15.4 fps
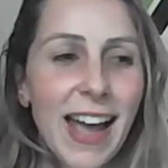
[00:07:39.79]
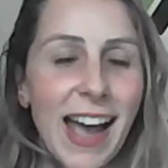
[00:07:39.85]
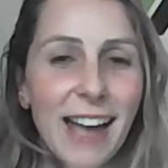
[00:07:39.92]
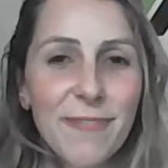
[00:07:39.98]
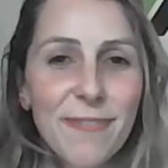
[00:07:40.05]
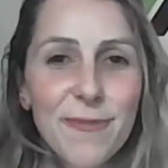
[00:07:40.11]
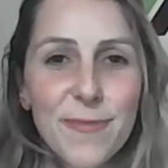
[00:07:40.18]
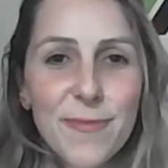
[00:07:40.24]

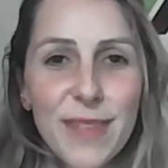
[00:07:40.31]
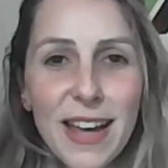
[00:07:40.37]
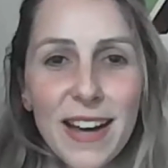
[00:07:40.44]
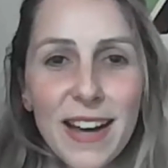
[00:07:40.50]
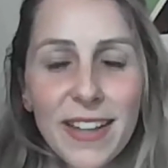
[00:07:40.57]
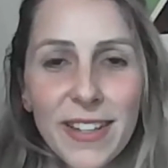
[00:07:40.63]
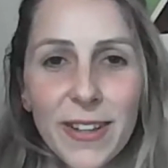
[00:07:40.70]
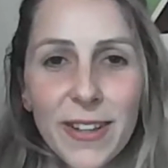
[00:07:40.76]
And from
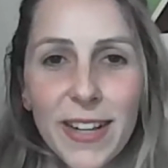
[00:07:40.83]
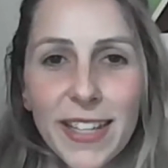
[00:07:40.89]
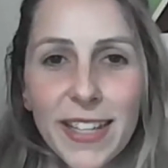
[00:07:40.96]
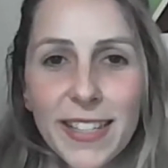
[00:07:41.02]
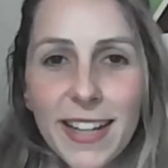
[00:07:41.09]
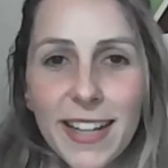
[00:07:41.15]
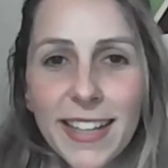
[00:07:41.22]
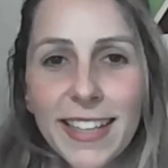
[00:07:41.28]
there, I
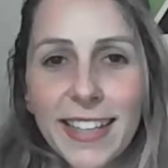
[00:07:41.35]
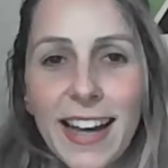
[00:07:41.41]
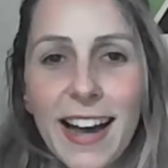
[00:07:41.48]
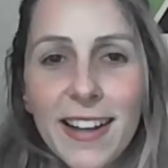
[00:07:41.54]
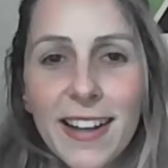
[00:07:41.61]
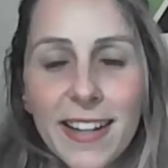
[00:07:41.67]
stuck it out.